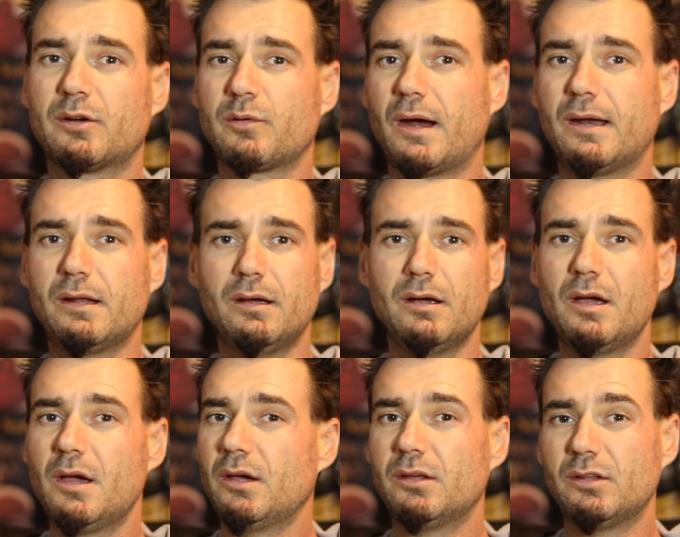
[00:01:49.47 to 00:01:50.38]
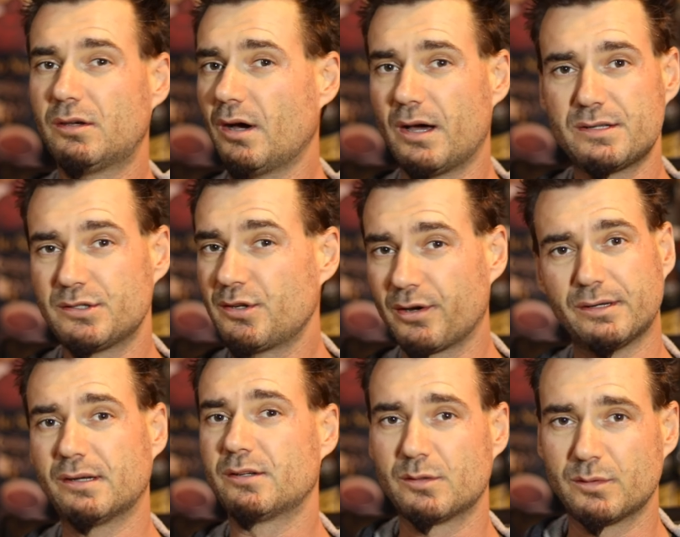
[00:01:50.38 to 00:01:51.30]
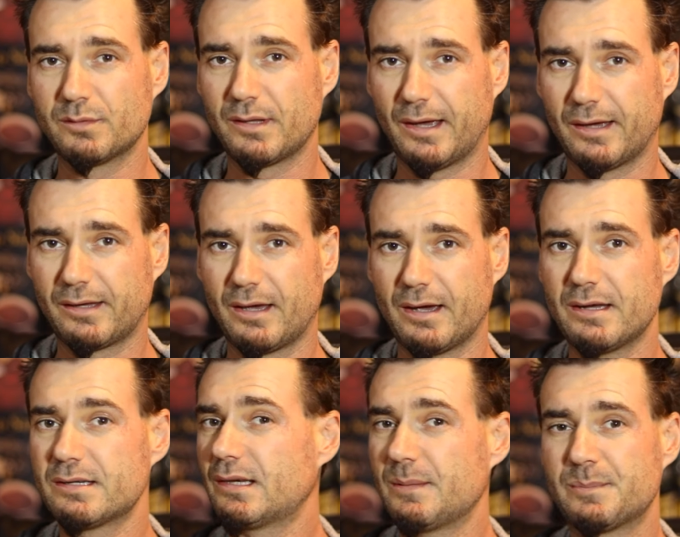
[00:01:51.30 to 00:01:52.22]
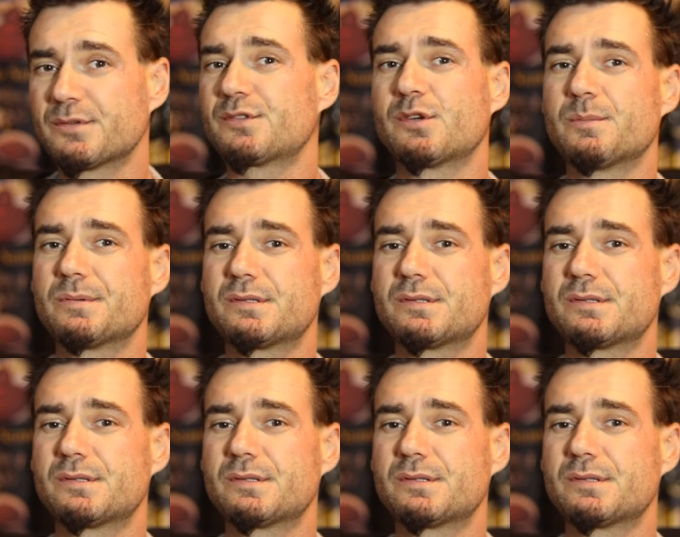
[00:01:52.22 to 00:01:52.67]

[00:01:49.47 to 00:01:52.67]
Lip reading: grater. You guys, you don't need to do all that. Okay, to keep it super